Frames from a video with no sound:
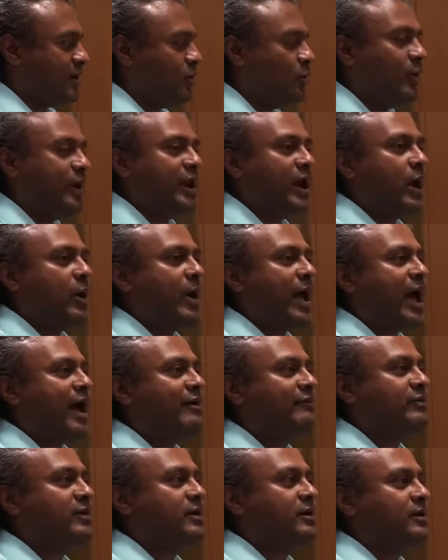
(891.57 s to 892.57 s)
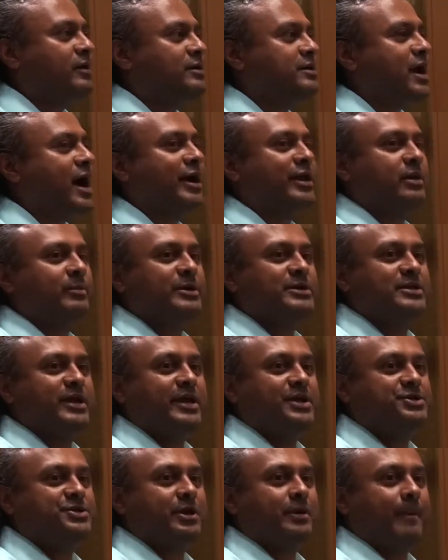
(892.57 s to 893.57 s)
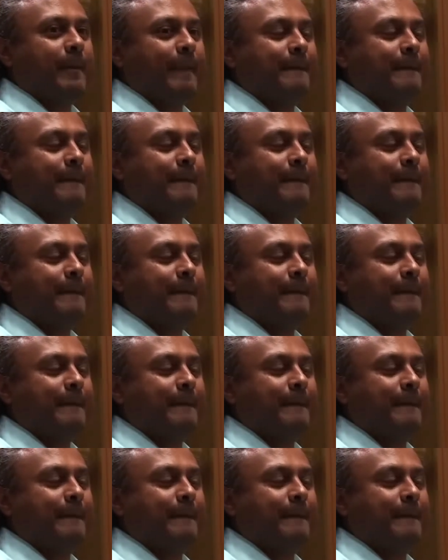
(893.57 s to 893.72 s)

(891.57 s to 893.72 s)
we now have documentation.